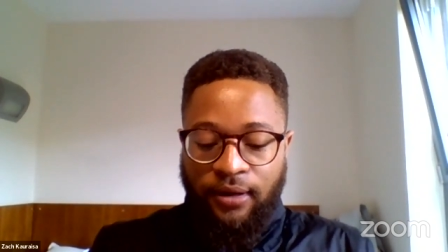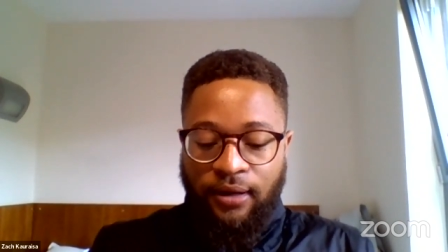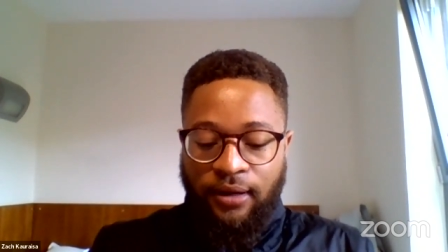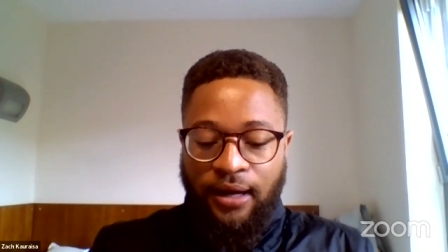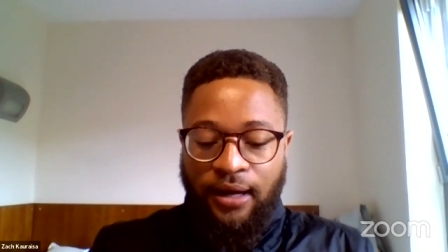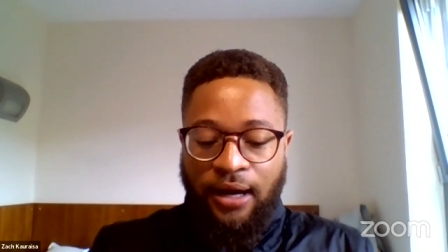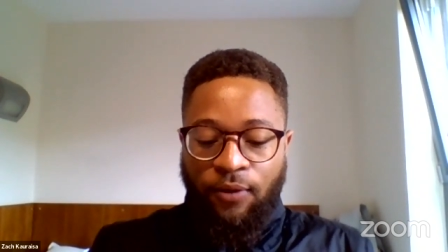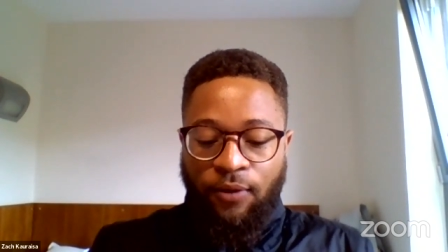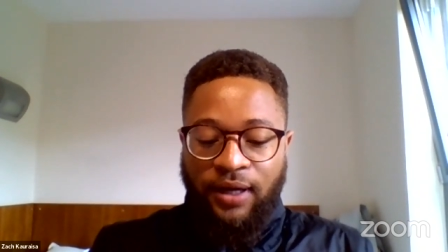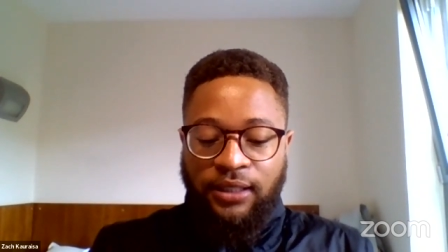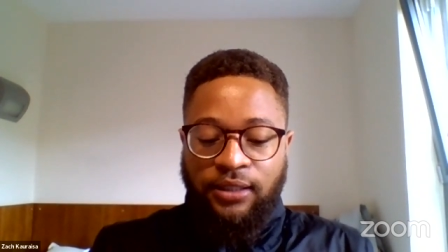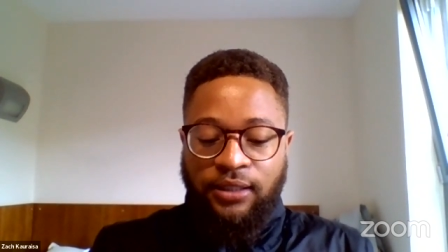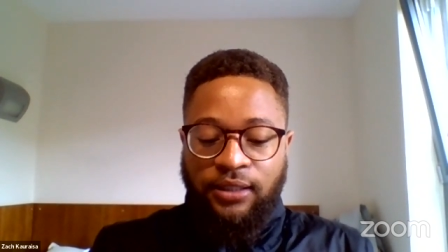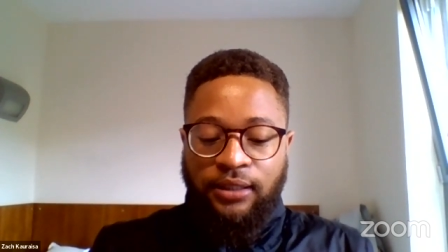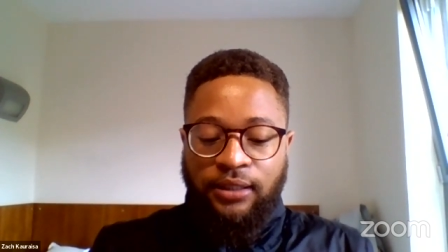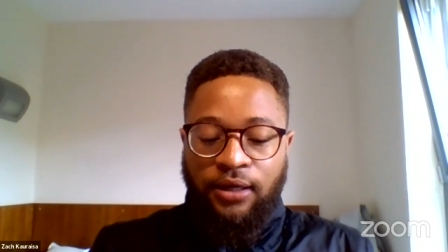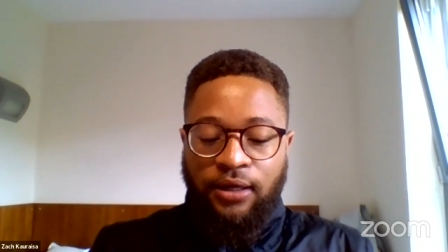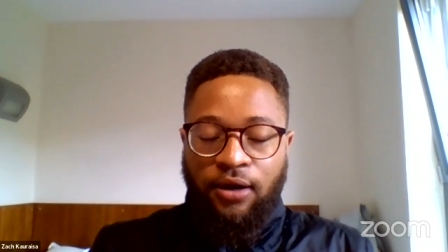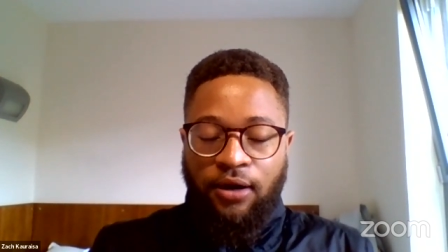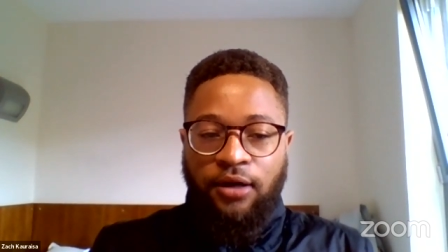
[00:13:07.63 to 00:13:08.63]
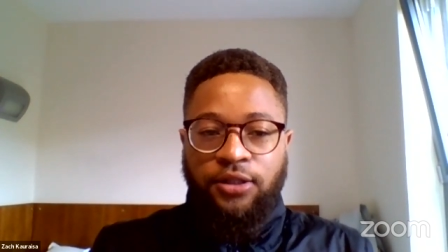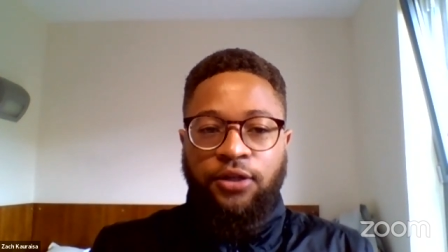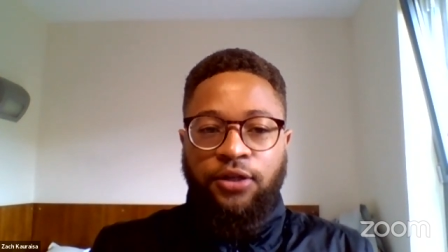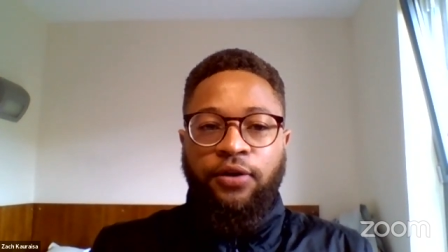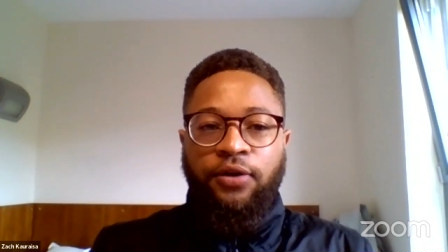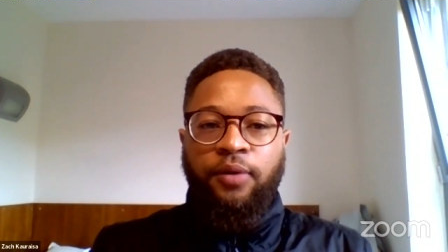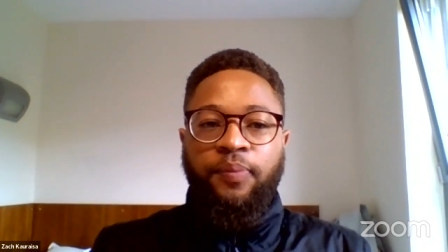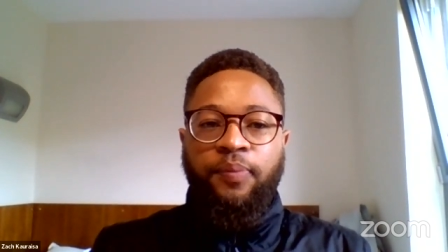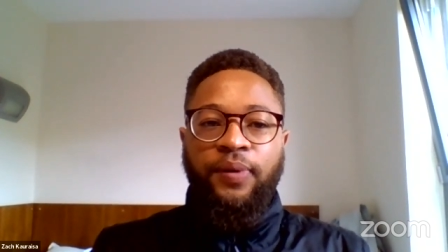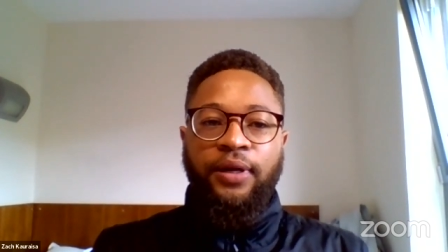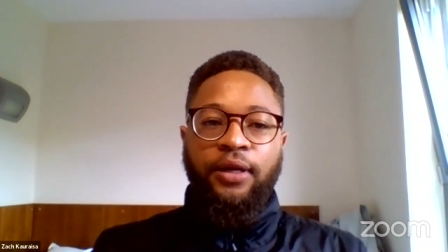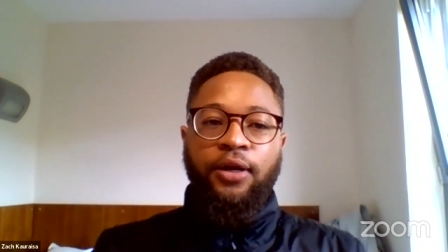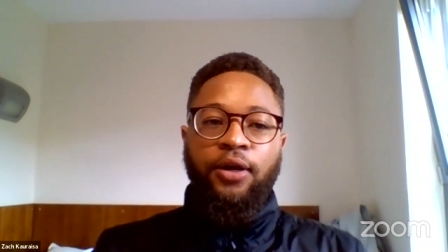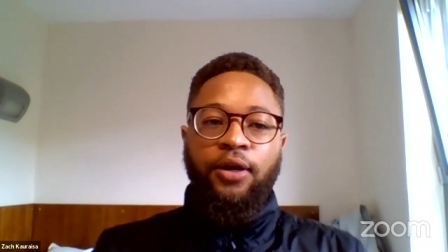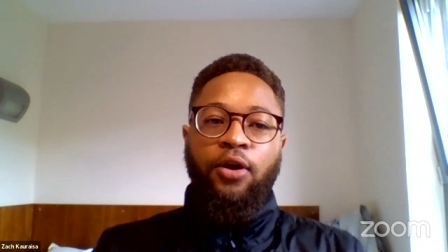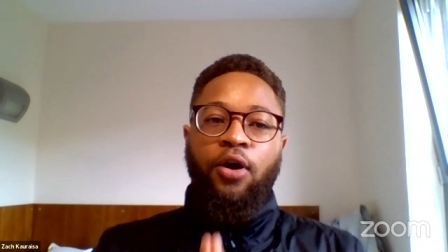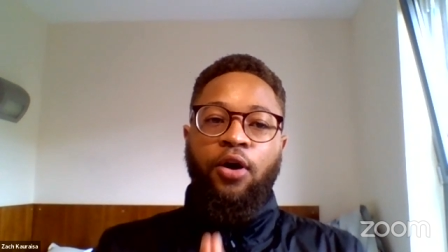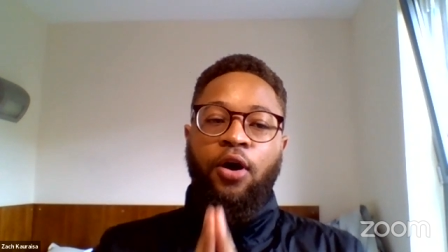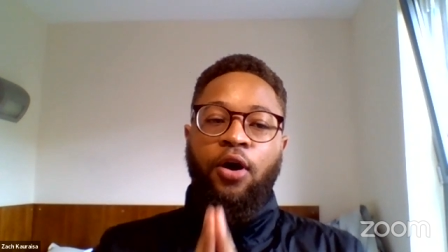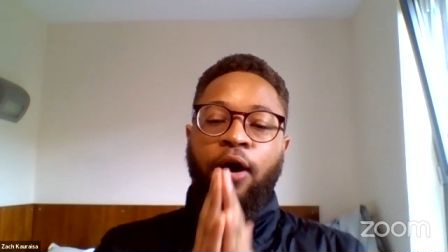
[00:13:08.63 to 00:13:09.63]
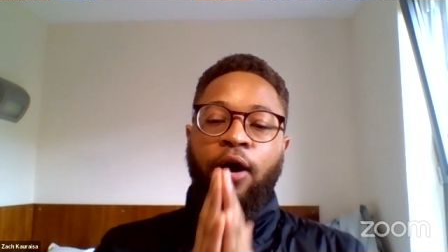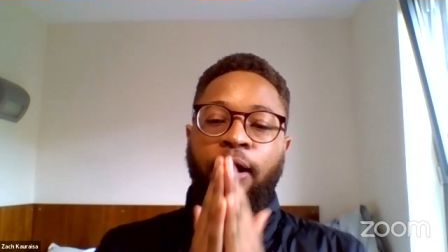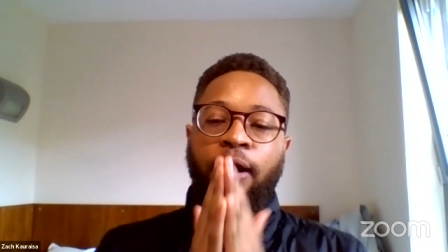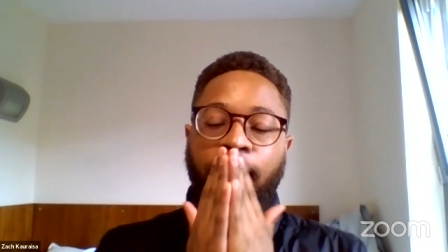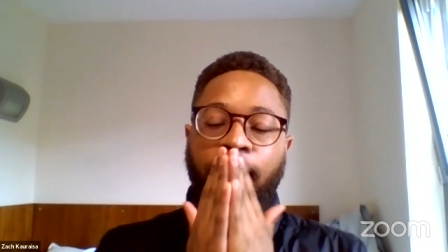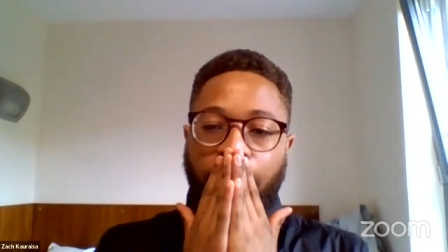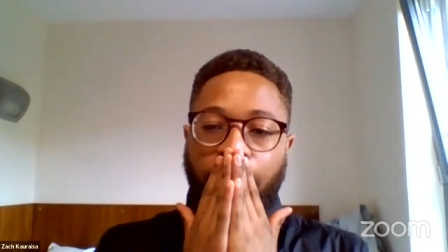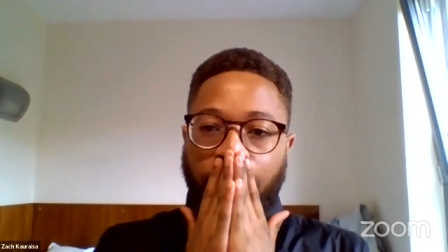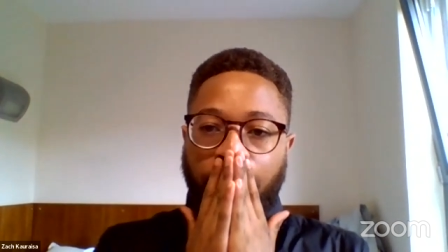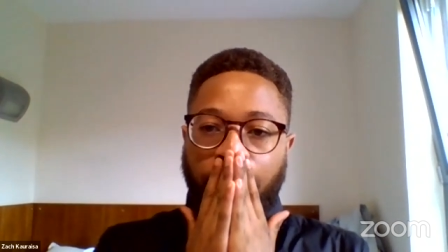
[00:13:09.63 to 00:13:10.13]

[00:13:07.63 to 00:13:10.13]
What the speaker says: I wanted to ask your opinion on